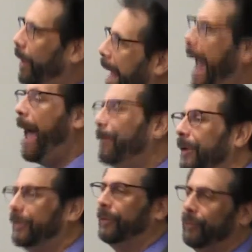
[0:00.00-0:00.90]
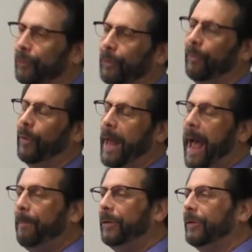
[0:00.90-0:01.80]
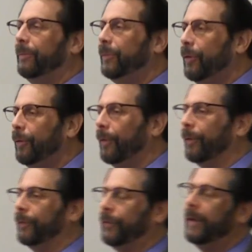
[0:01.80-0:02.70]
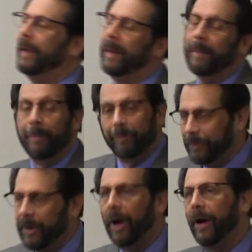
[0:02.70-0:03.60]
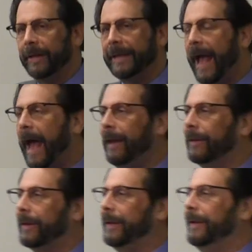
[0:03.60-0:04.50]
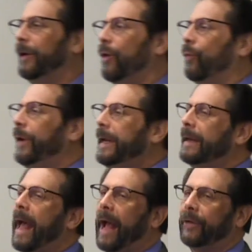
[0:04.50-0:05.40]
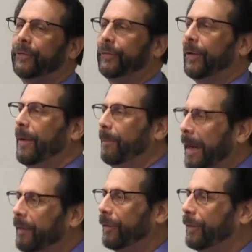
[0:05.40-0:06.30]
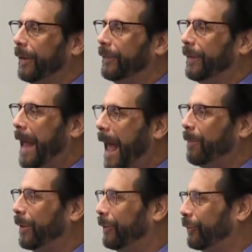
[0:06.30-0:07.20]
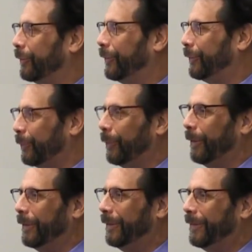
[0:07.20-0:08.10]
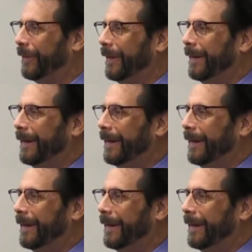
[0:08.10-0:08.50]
What happened to the murals uncannily reenacts many of the things that happen in Schulz's stories,